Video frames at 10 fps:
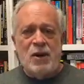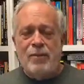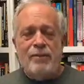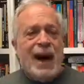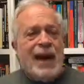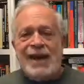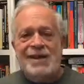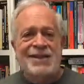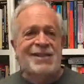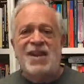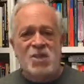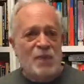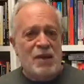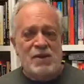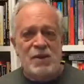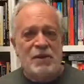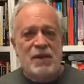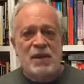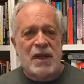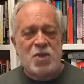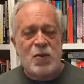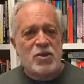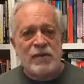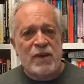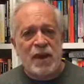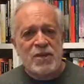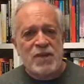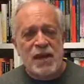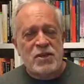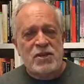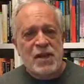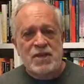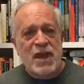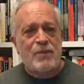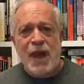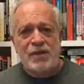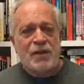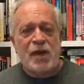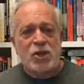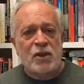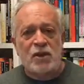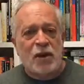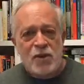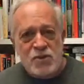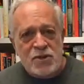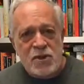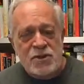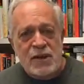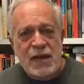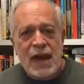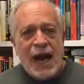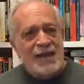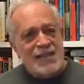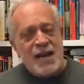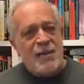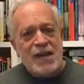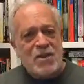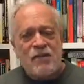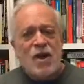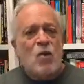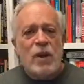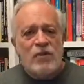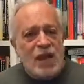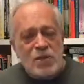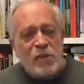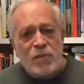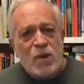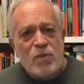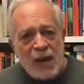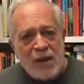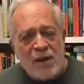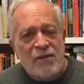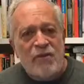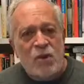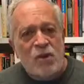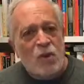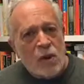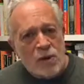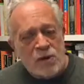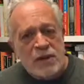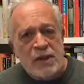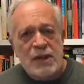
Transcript: my assessment that the next president of the United States is a pathological narcissist, I say to myself, we've got to be prepared for the worst.